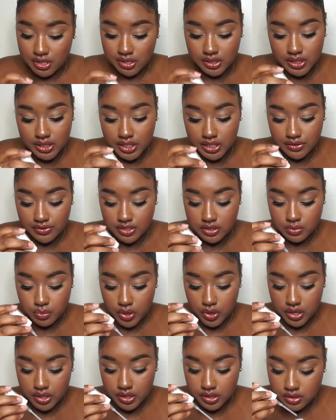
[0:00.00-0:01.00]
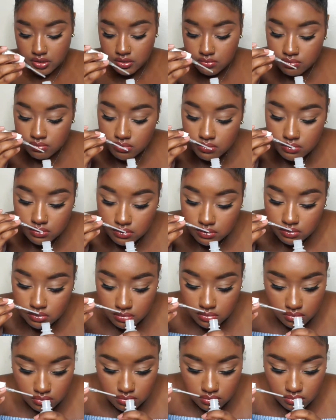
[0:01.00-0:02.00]
Any of these products.
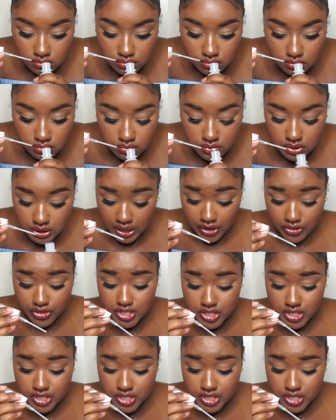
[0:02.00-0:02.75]
Yeah,